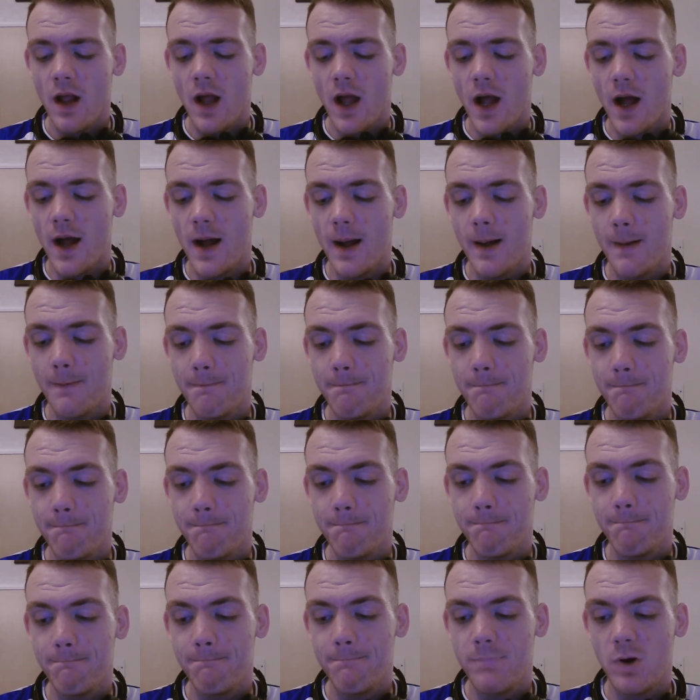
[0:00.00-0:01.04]
But
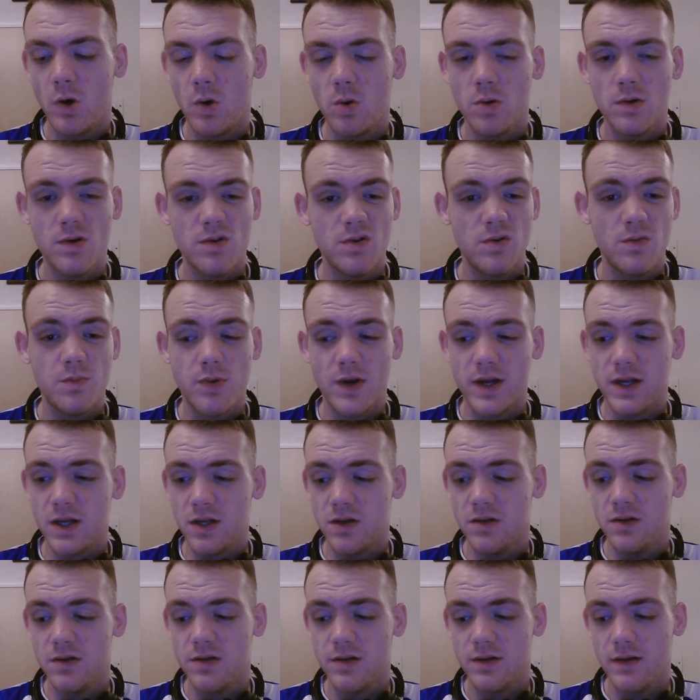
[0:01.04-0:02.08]
all in all, pretty
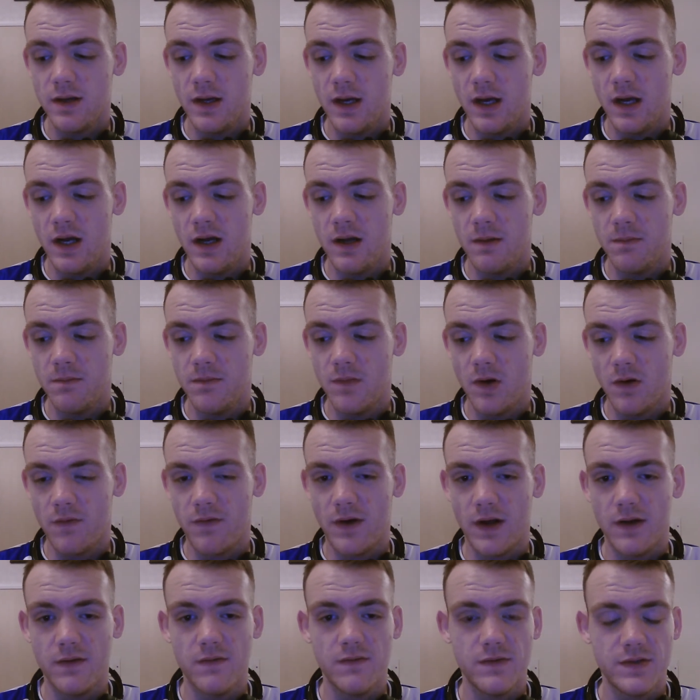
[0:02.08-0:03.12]
good. Off
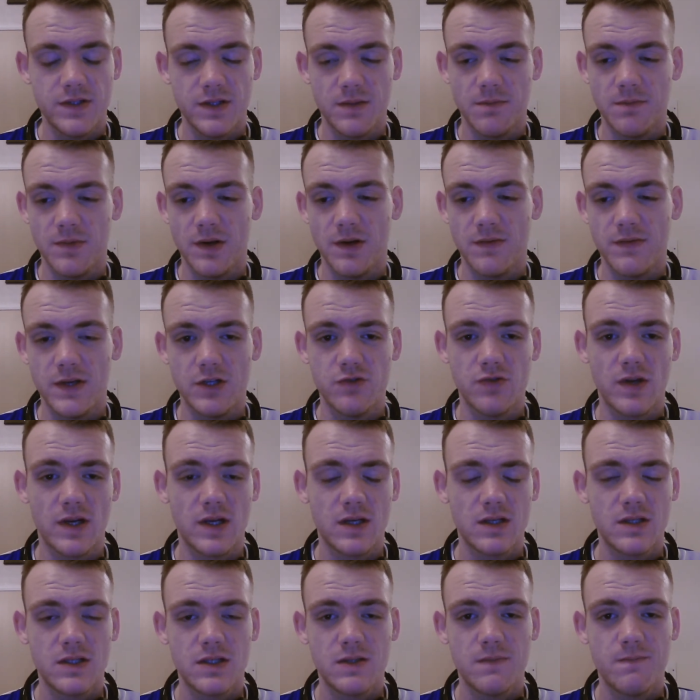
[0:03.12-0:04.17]
out some birthday
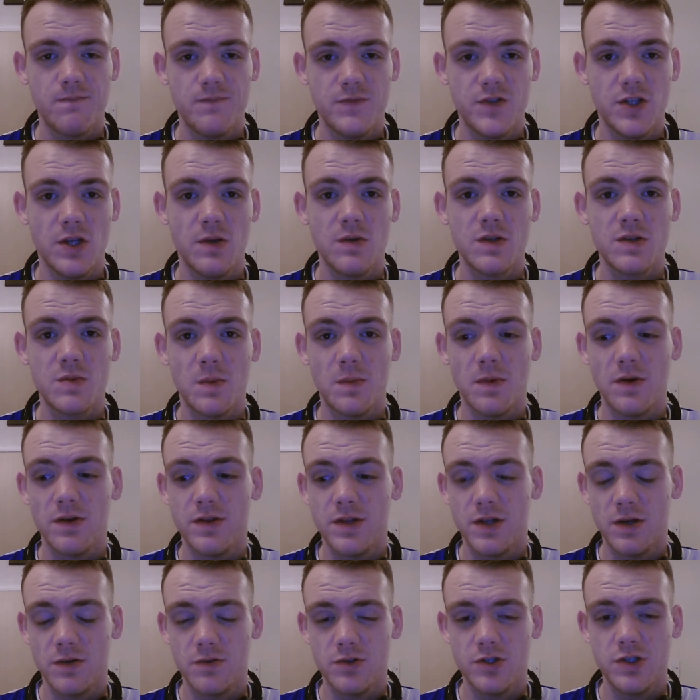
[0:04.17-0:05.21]
drinks. So it's my
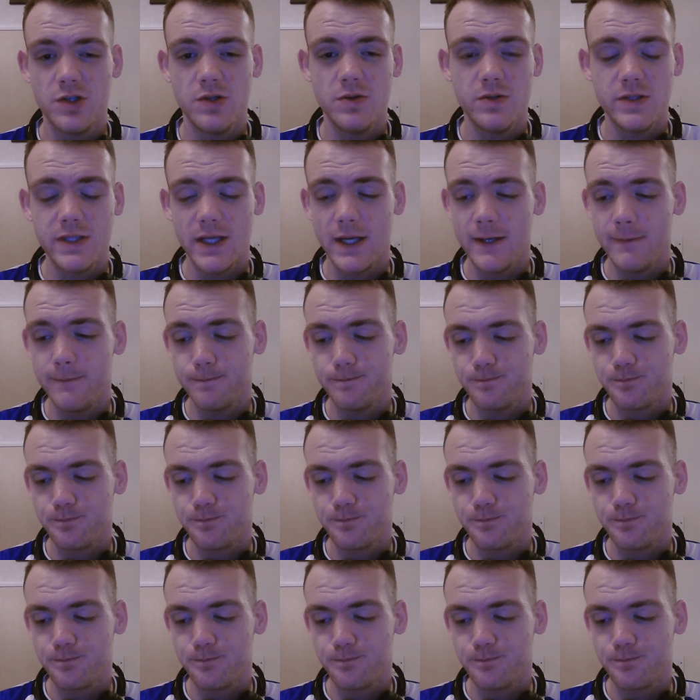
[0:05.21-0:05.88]
birthday on Tuesday.